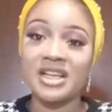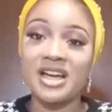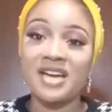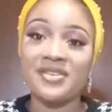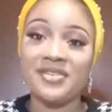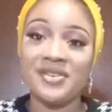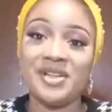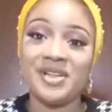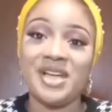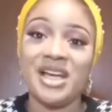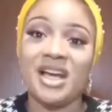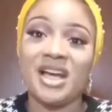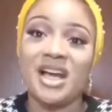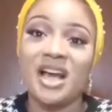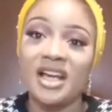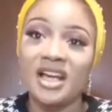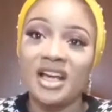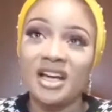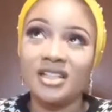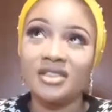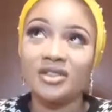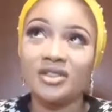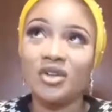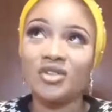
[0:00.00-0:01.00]
I feel like I
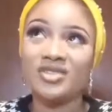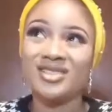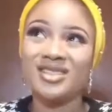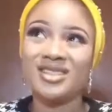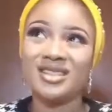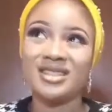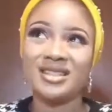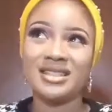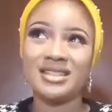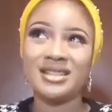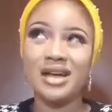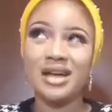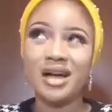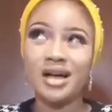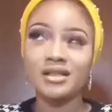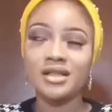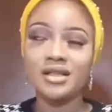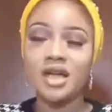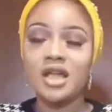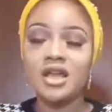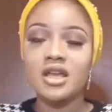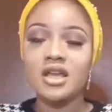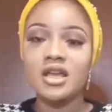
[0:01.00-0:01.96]
can understand